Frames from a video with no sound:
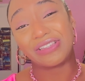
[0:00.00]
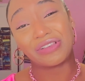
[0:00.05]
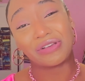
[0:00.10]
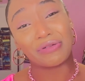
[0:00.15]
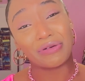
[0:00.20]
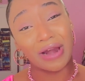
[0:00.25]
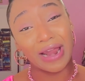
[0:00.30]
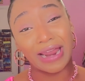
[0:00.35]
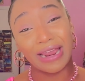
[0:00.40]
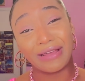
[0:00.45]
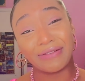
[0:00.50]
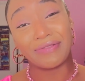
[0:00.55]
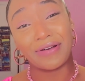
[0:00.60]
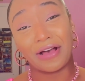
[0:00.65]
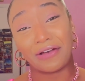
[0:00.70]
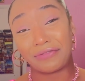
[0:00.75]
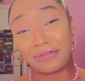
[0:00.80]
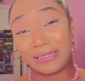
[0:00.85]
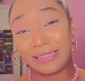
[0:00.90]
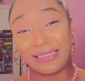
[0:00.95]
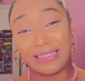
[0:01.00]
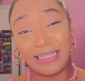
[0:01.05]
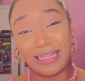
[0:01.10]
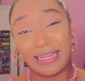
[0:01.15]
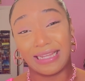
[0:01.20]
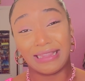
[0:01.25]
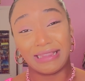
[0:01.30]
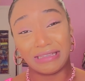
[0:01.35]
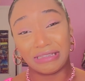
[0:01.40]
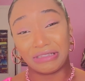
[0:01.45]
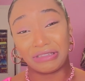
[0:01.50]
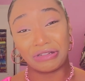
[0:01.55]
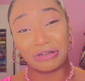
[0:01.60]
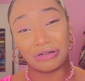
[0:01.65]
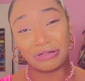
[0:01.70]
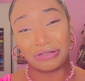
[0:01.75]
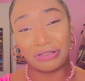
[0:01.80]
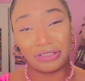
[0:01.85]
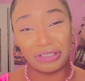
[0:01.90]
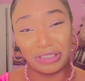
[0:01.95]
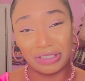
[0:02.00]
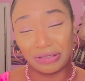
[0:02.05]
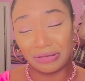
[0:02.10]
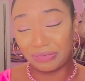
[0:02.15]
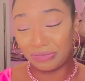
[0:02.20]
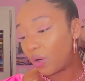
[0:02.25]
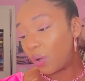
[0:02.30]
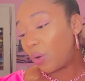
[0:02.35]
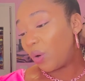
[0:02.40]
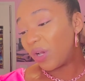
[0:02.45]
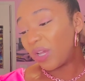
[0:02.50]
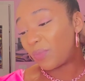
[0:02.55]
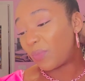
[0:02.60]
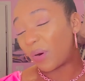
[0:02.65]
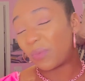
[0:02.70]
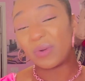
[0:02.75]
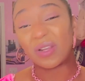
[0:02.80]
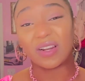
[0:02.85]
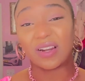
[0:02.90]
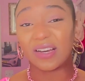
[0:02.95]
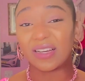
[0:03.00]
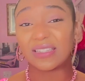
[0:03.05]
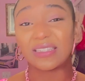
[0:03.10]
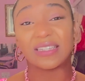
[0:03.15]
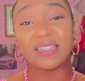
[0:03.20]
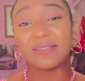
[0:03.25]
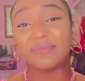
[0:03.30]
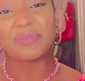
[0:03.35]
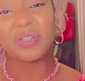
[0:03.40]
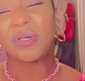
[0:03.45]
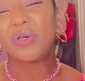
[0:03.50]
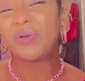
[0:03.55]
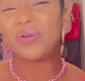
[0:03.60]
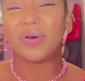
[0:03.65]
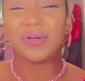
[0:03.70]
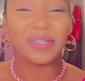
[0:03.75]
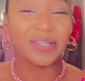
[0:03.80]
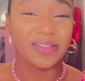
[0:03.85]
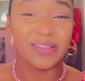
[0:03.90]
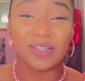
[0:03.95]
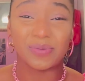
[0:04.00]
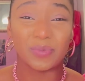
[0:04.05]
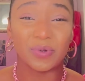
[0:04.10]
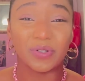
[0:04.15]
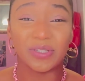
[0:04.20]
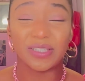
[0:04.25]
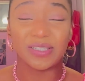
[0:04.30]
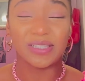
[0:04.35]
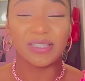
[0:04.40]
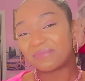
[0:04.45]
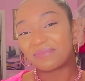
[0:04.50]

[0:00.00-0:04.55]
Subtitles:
grave after seeing this costume. Or he probably likes it. Who knows at this point?